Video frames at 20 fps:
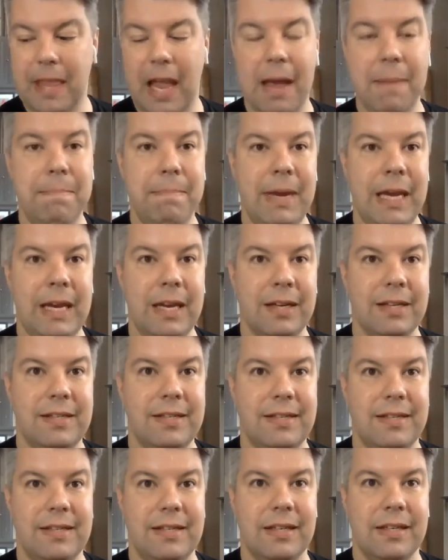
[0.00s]

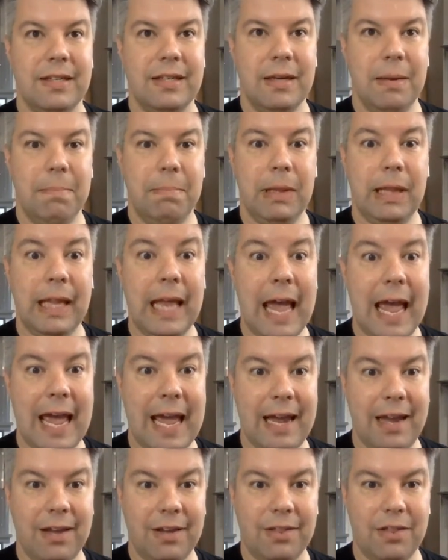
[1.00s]
Admetus
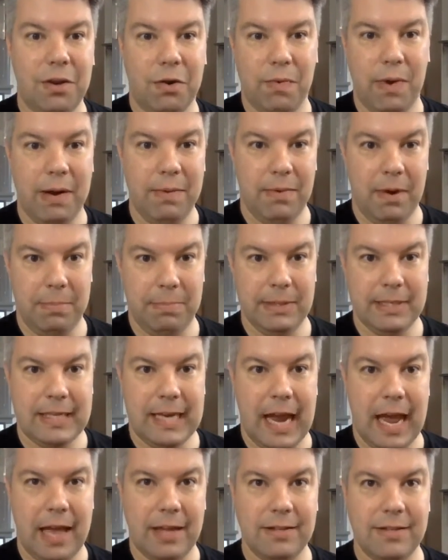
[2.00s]
playing the Great Rumpus Cat.